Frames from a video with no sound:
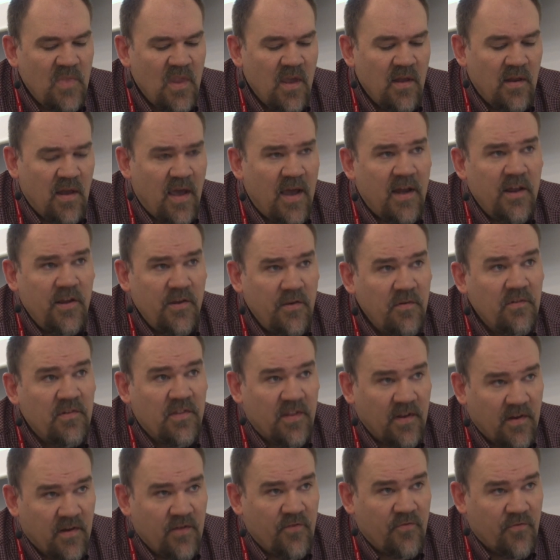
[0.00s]
on how to use
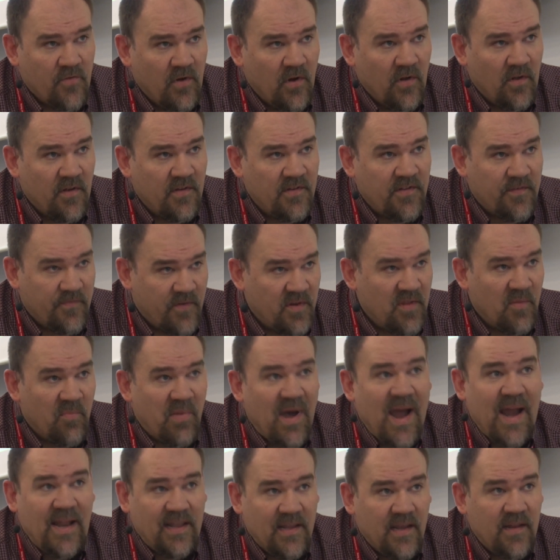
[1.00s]
the controls for the
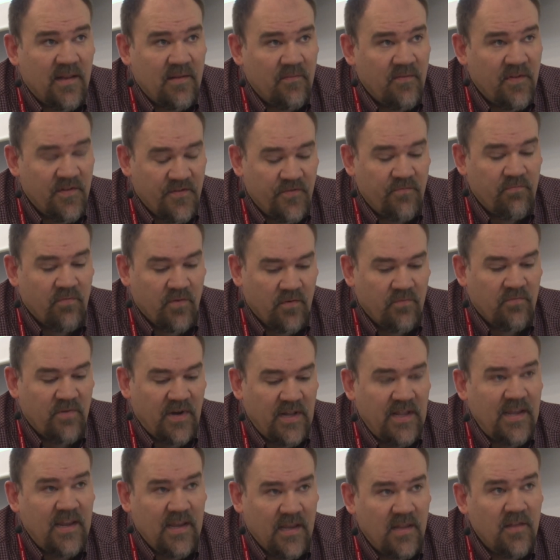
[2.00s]
pilot, which were
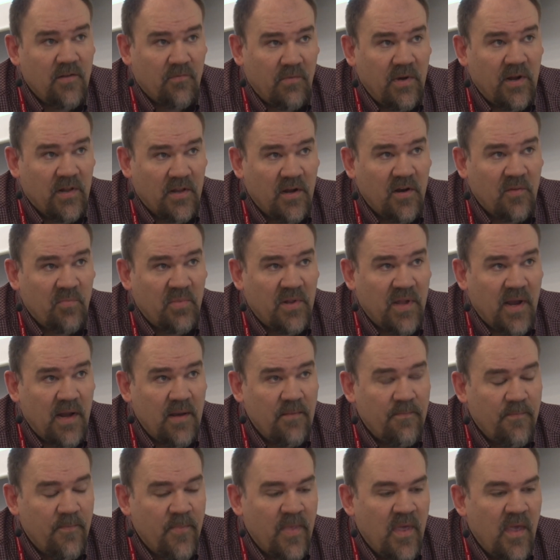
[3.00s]
really in the real airplane.
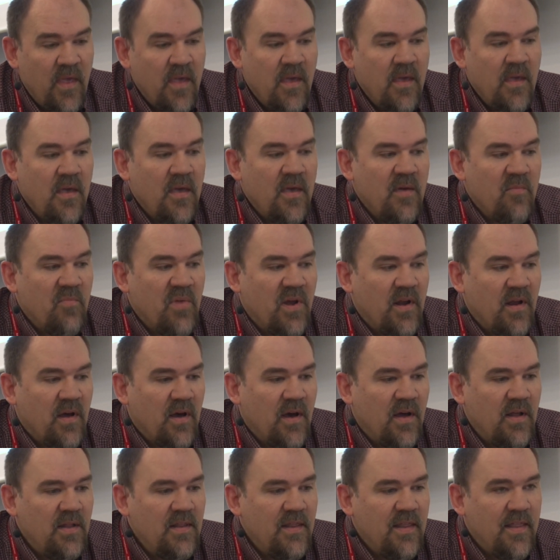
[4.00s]
But
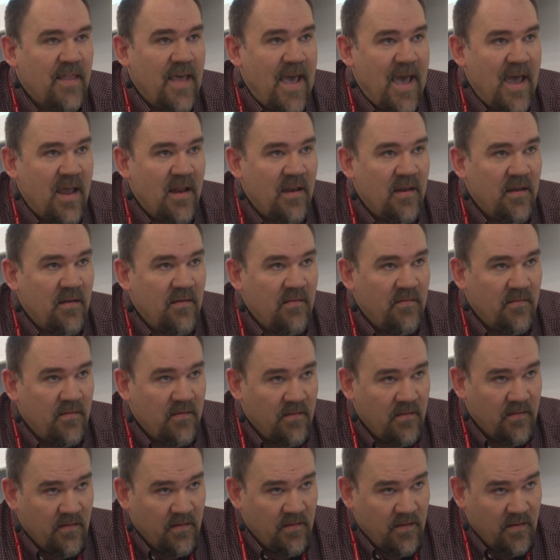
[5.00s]
on that
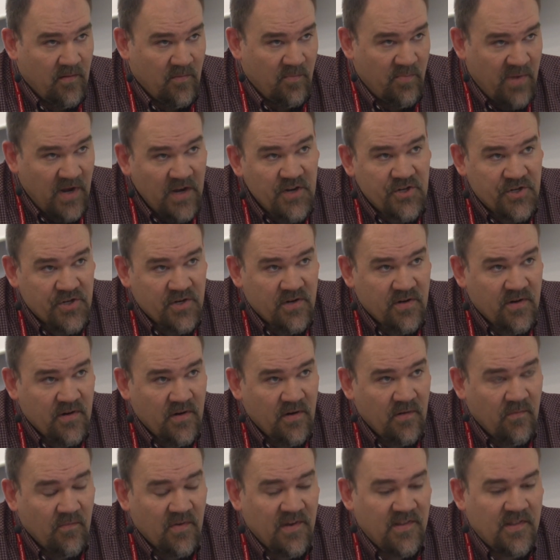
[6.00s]
little picture
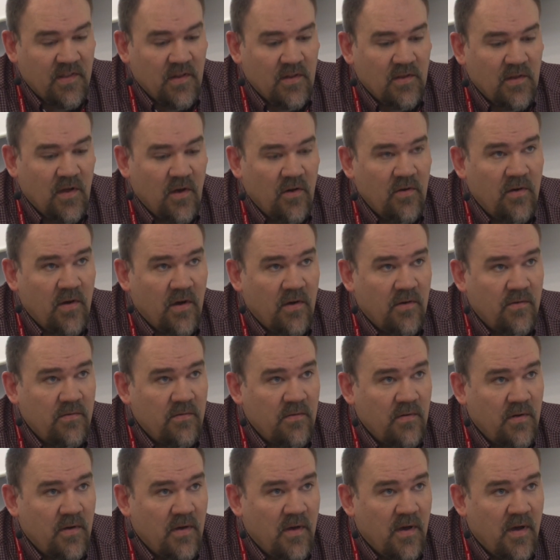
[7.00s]
was the
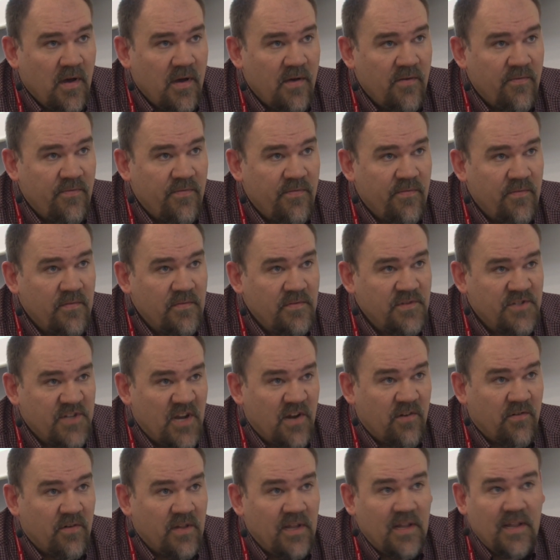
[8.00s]
logo of
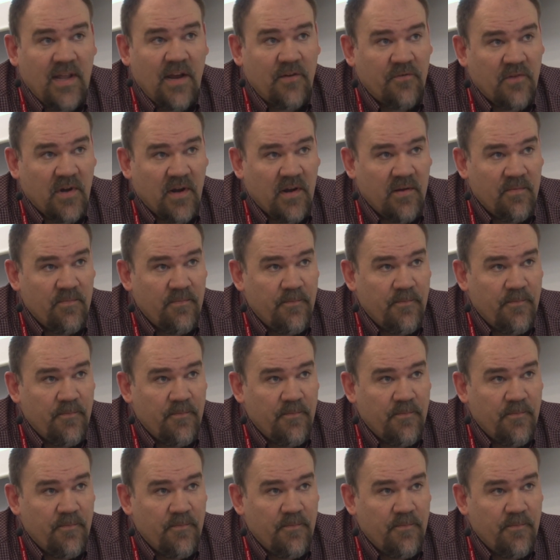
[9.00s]
General Electric.